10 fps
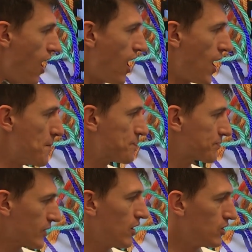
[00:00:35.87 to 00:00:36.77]

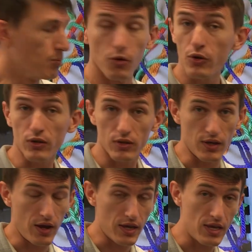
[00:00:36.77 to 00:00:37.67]
The book
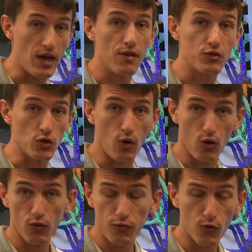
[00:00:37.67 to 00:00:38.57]
that I gave to
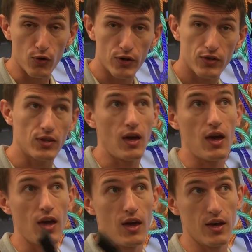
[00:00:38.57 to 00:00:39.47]
all 4th
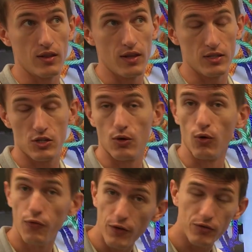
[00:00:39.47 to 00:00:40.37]
and last year
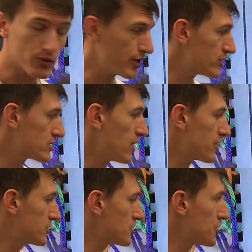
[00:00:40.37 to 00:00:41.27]
all 5th graders got
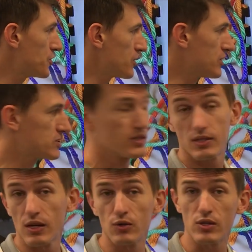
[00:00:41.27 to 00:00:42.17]
it too is the
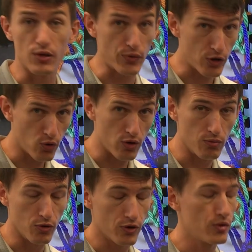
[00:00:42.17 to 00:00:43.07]
Southside Recorder
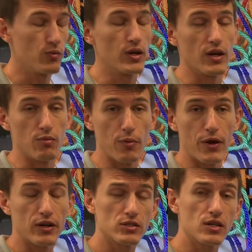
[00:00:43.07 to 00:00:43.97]
book. We're going to be
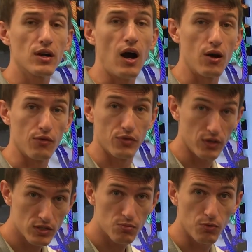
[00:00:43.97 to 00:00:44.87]
practicing out of
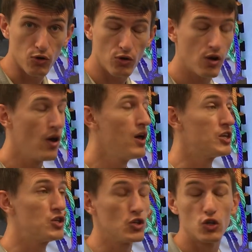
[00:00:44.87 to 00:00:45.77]
this book.
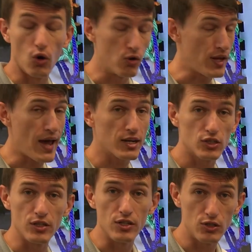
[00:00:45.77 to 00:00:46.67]
You don't
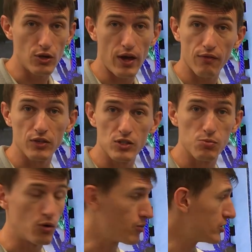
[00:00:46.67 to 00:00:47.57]
actually need to have this
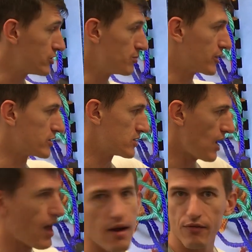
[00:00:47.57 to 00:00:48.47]
book with you because
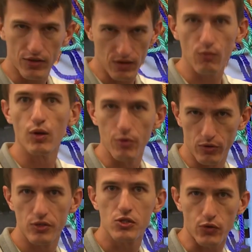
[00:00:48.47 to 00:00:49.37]
everything will be
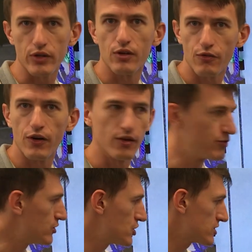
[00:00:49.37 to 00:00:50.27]
on the screen in front of
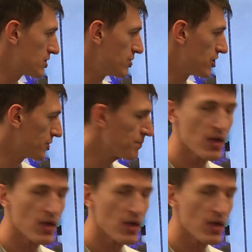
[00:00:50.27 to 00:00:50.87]
you in just a minute.